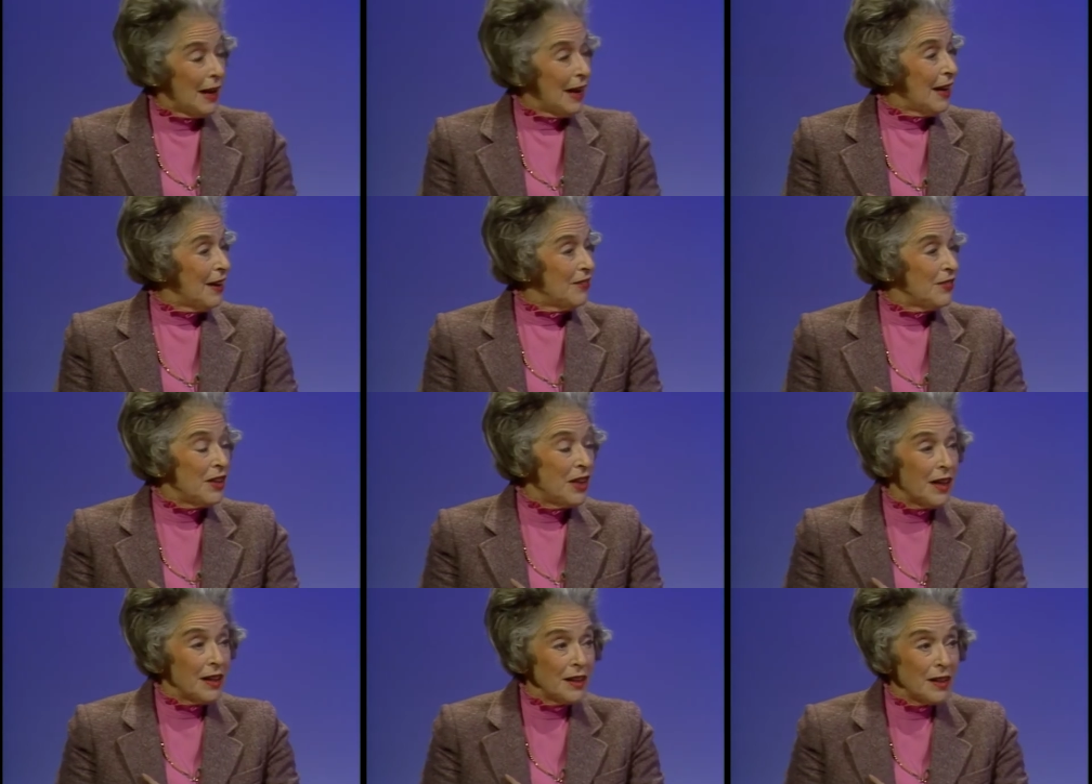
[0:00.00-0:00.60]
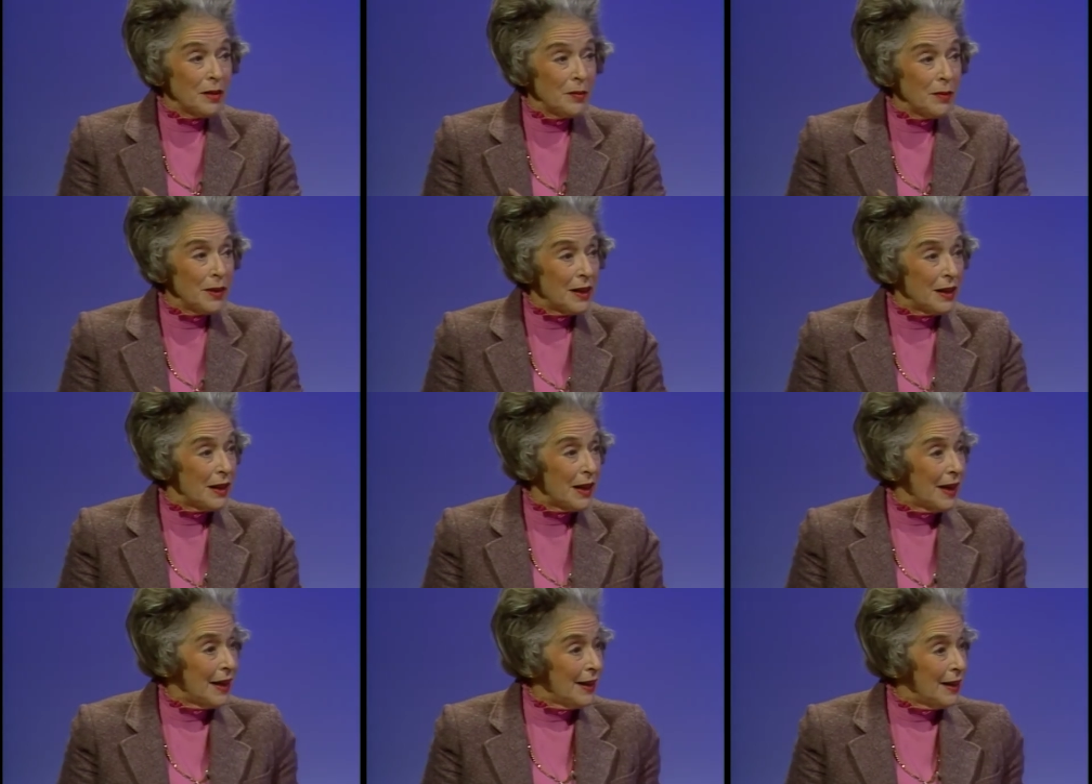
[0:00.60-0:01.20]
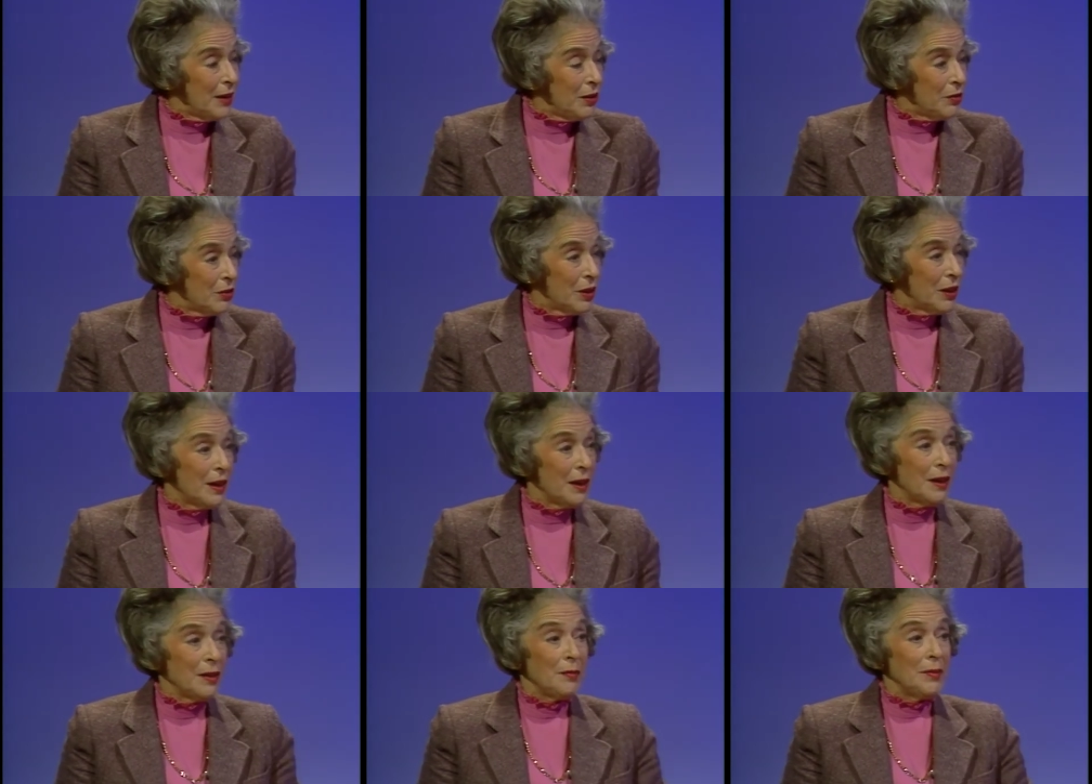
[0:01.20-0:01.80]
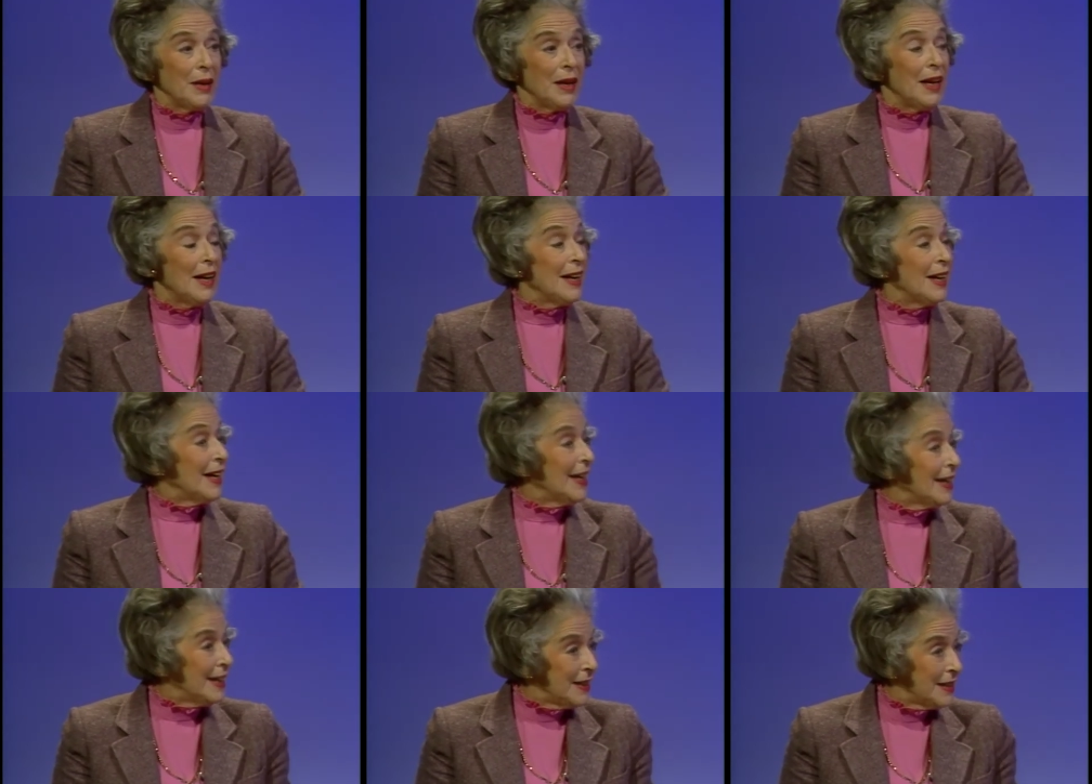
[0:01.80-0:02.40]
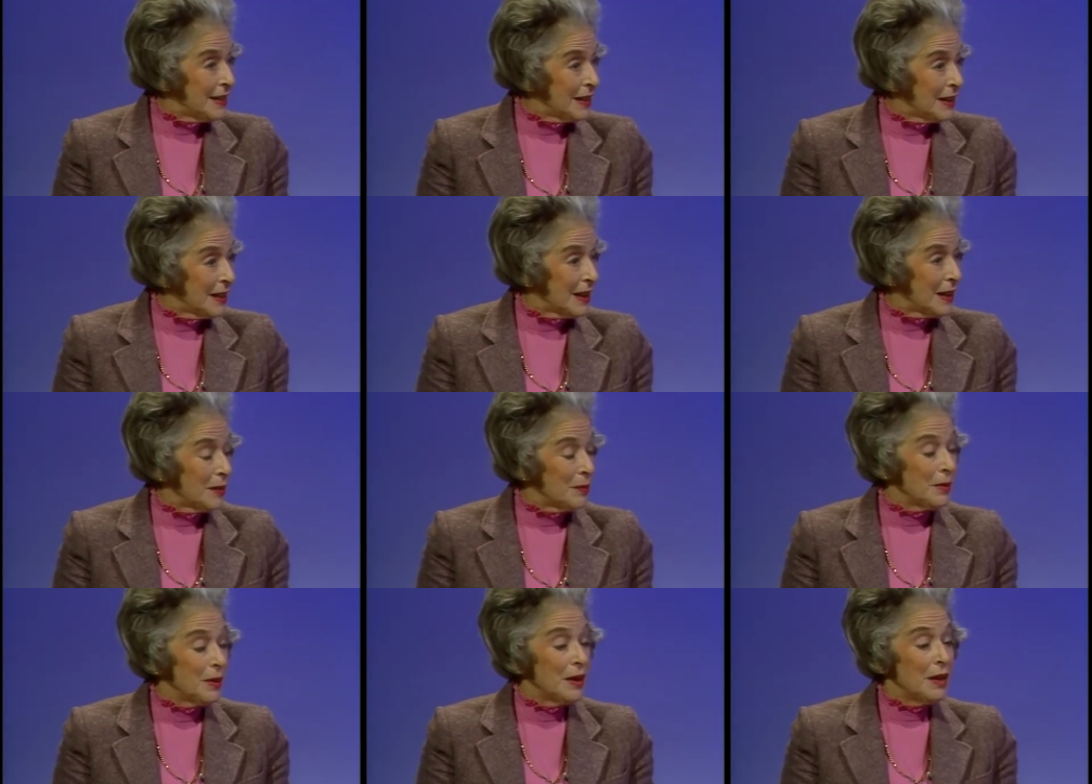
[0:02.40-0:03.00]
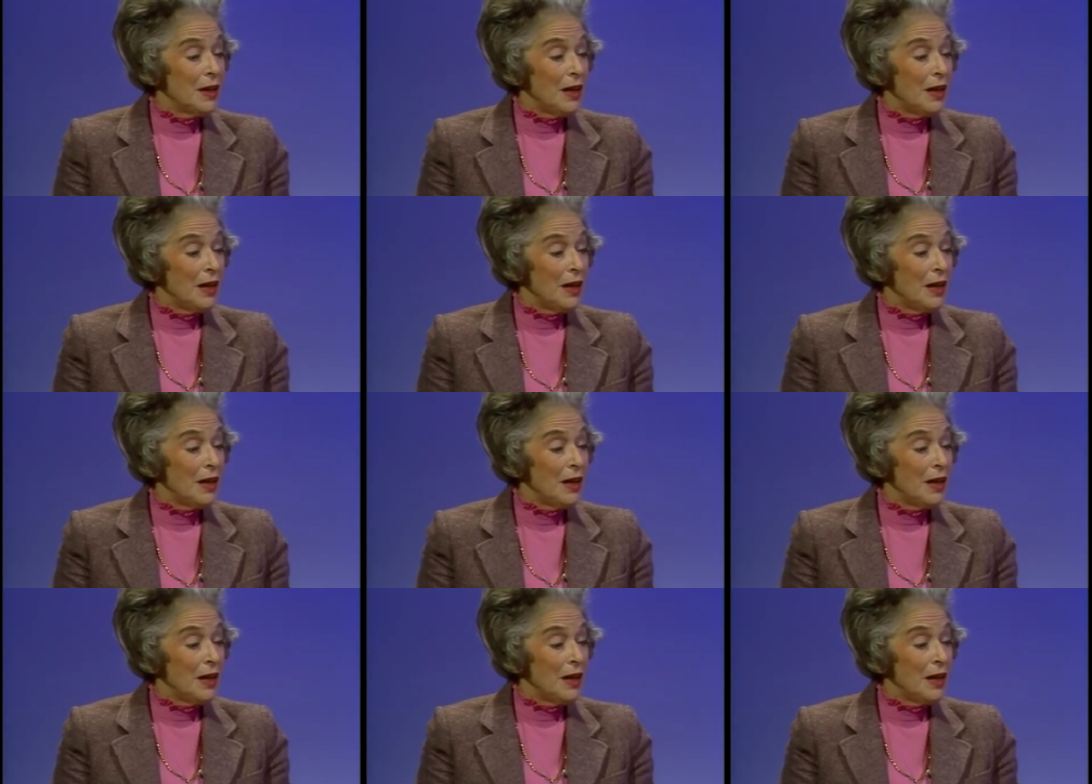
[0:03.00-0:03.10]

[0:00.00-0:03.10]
have not committed any crime at any time